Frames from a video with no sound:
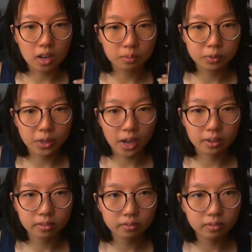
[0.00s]
So yeah,
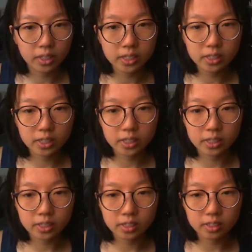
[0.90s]
this
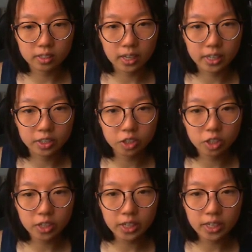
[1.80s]
is Leica's
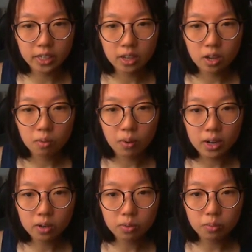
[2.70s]
journey. Why
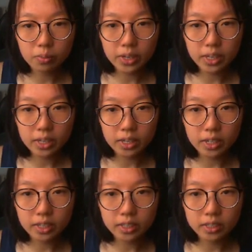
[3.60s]
don't
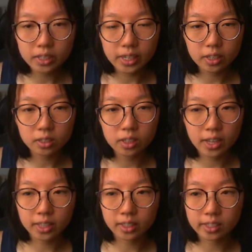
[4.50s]
we take a look
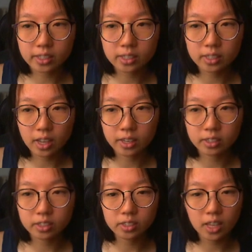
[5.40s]
at this and
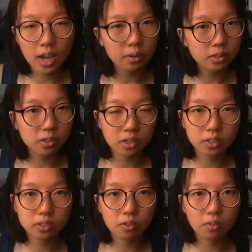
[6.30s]
just see how it's looking
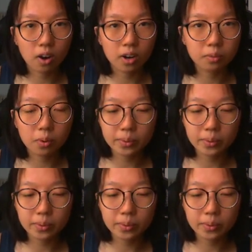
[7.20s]
so far and what